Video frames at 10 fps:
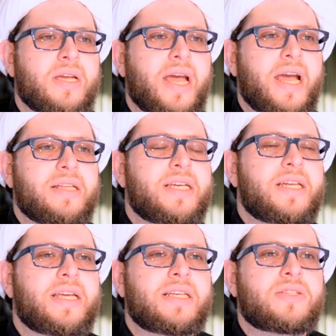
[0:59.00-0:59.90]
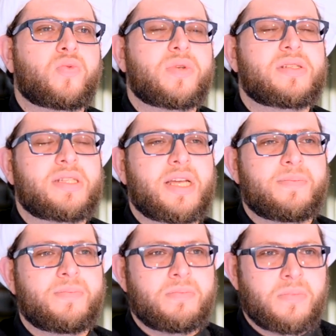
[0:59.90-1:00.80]
And he linked
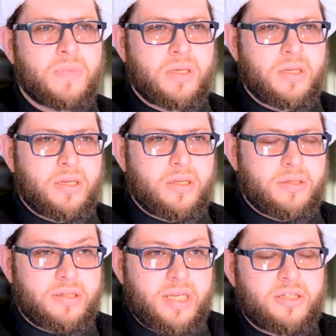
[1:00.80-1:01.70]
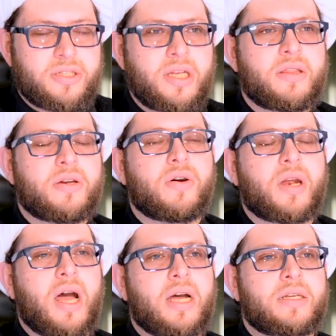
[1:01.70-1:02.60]
wisdom to teaching the
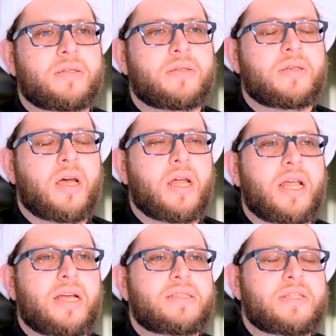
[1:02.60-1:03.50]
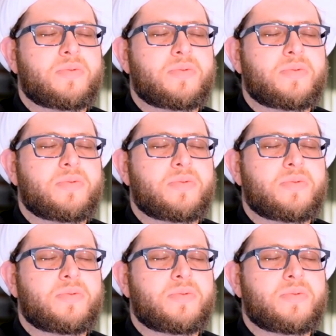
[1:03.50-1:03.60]
Quran. Allah says,